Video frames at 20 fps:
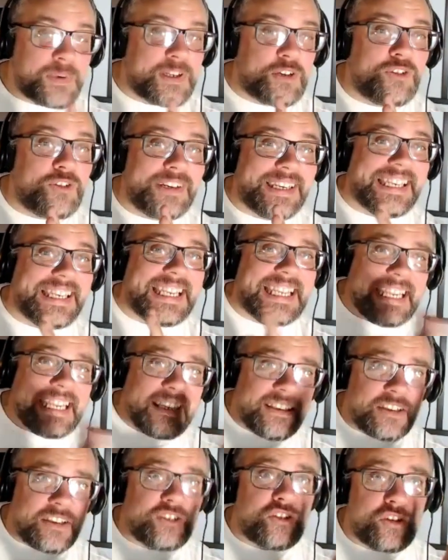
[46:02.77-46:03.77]
we don't
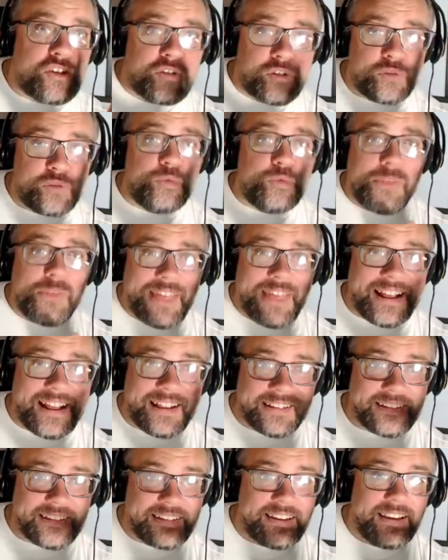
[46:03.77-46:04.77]
need to do
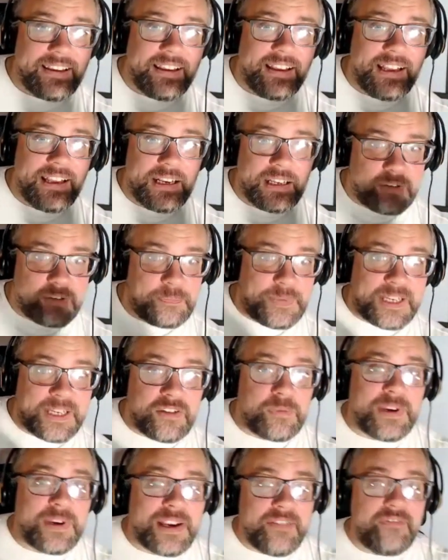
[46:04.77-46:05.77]
that,
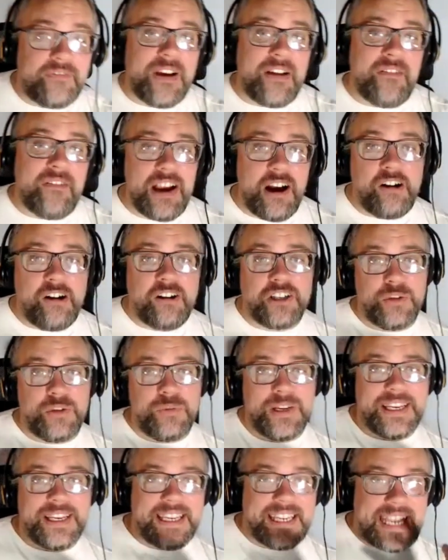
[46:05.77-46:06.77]
because we can very argue
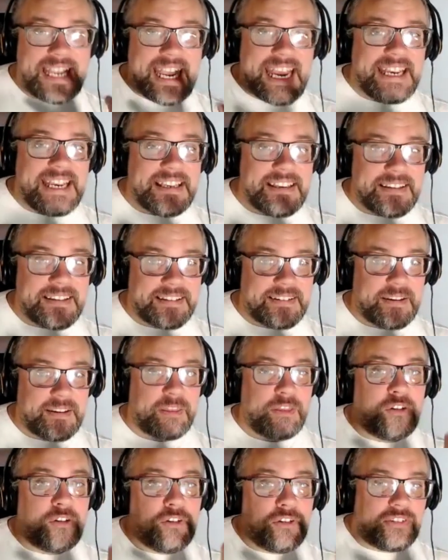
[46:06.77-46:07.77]

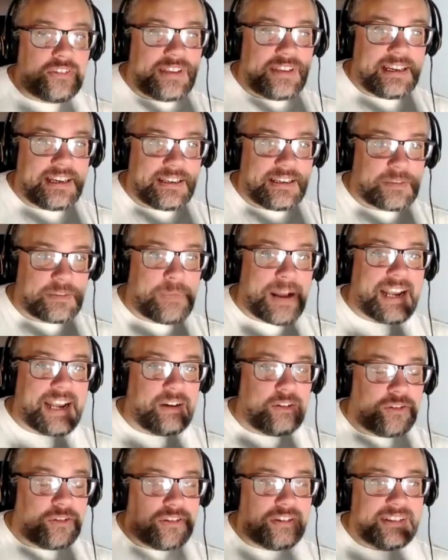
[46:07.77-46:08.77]
against those things by
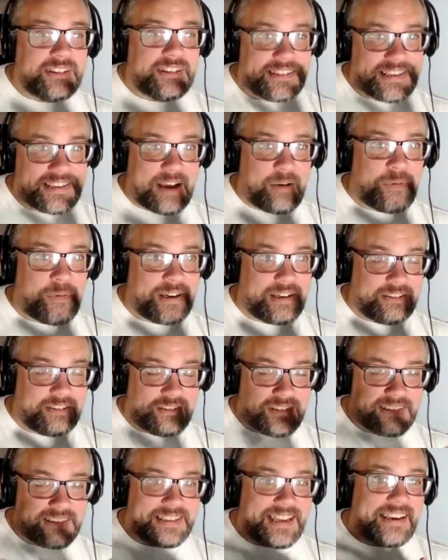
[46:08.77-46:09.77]

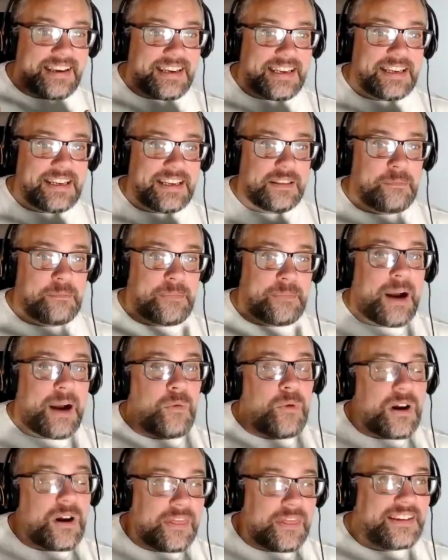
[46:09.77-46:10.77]
understanding the
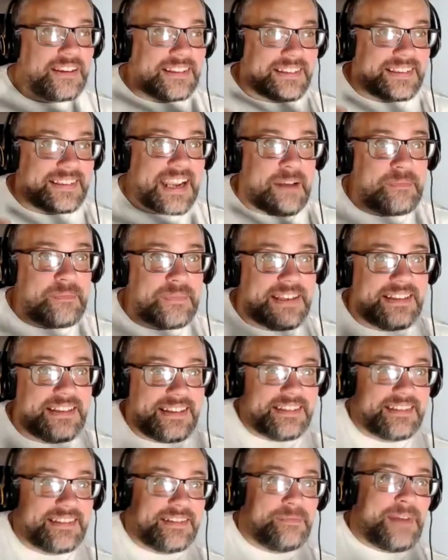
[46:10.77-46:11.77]
power that
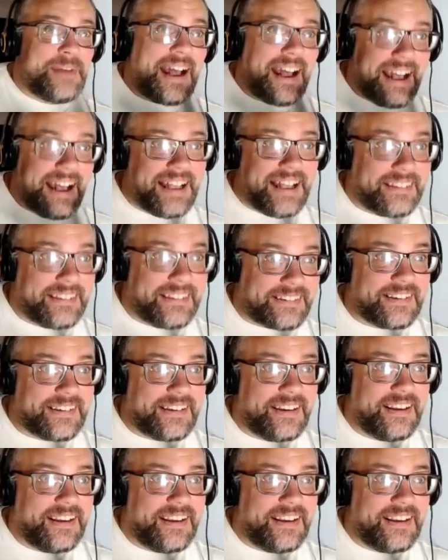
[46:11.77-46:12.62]
skepticism has